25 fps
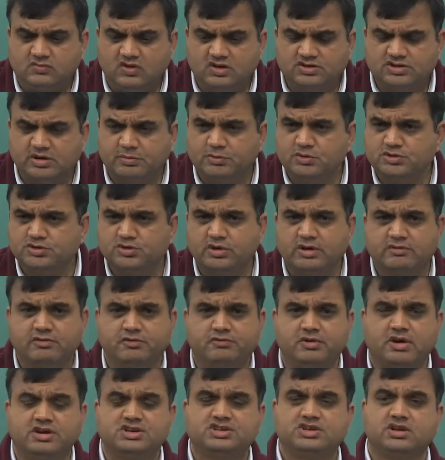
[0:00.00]
suppose you have a
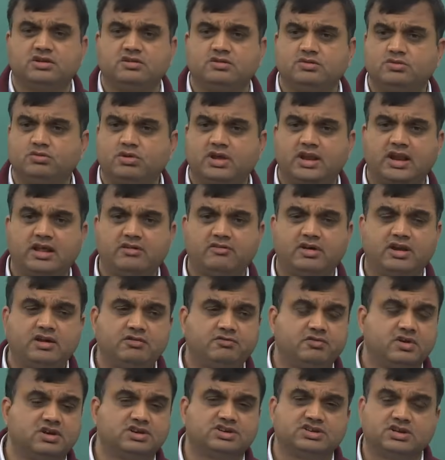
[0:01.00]
function, you can have any
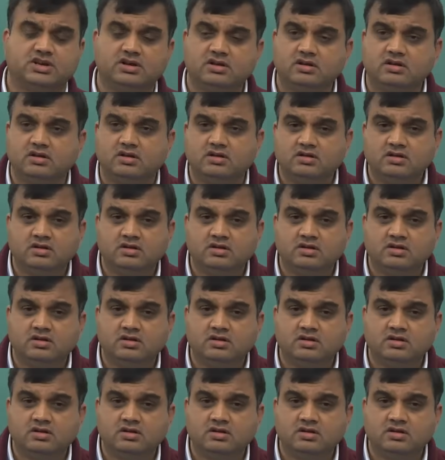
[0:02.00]
function,